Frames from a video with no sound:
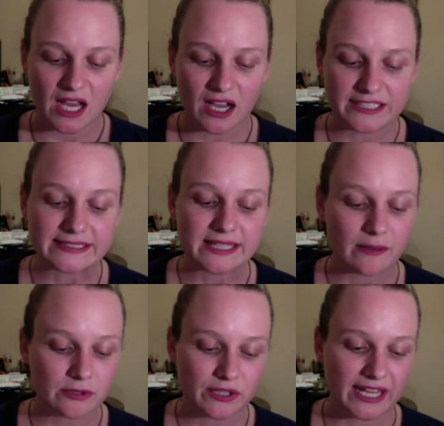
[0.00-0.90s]
I just
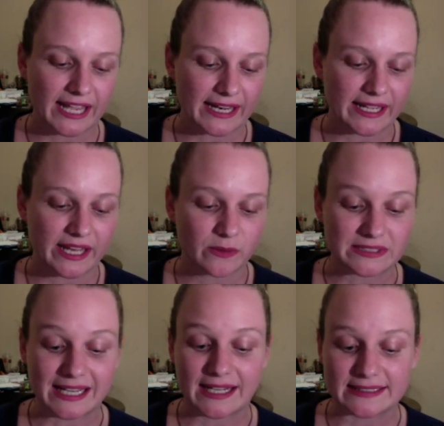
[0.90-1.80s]
kept looking at it and it was
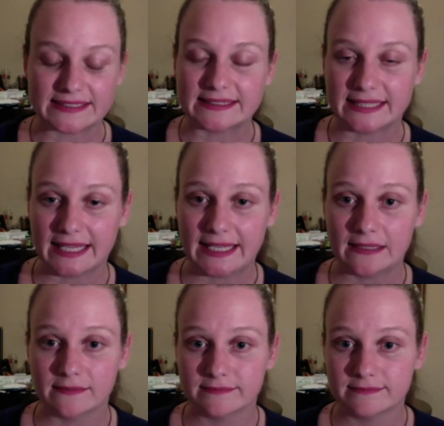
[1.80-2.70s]
hard to
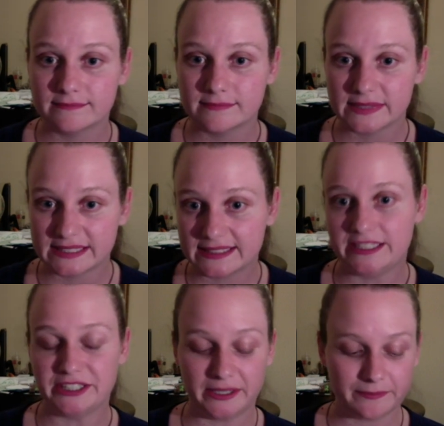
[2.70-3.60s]
see the
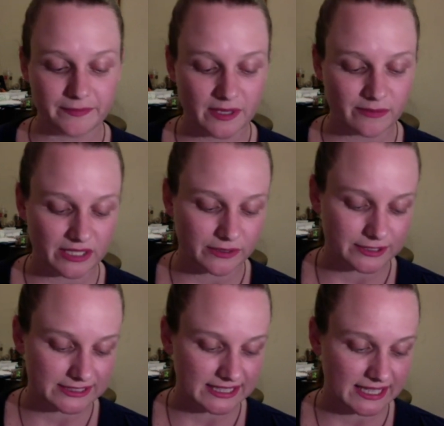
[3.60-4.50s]
stitching
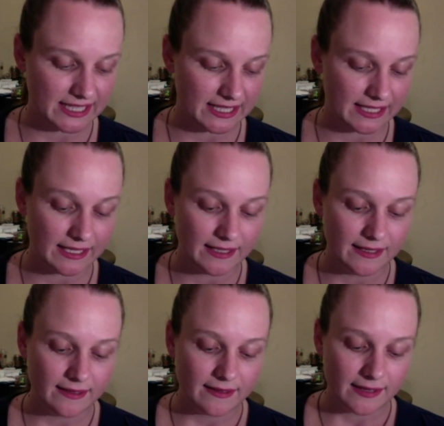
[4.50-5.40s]
because the
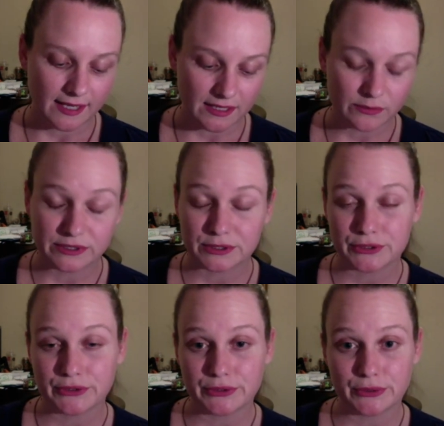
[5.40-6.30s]
colour was
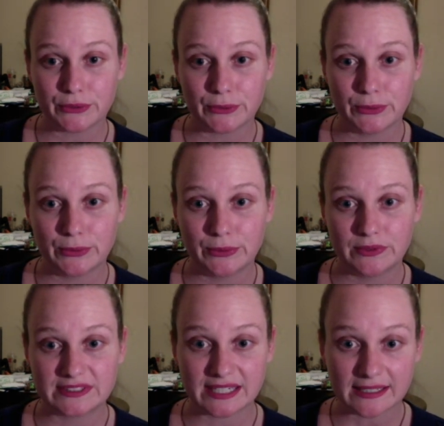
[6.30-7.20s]
too
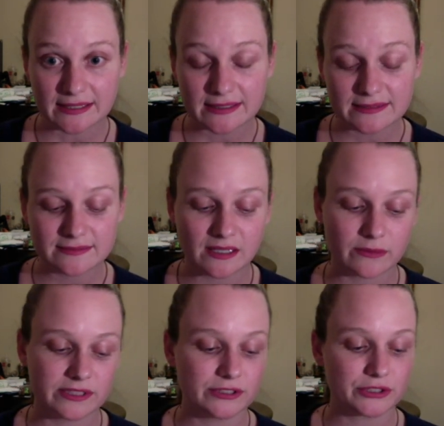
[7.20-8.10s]
dark. I
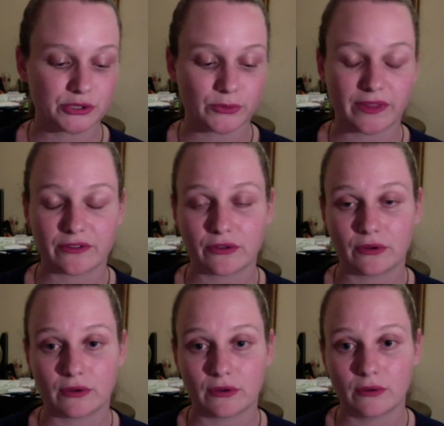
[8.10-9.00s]
wasn't sure whether
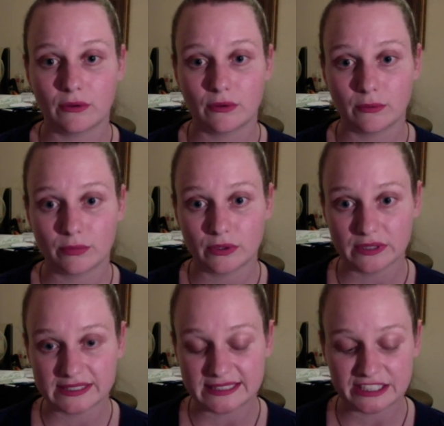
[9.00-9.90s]
to pull
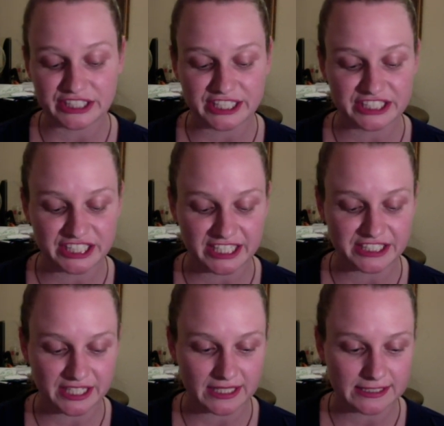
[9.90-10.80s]
the stitching and
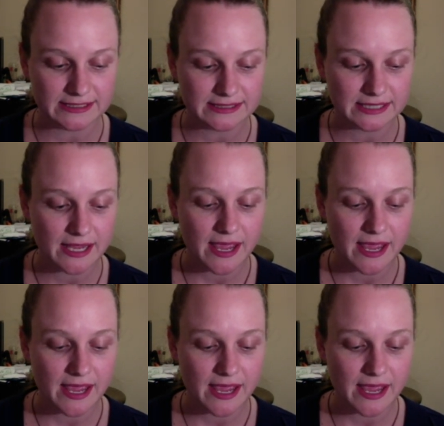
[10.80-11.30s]
change colours.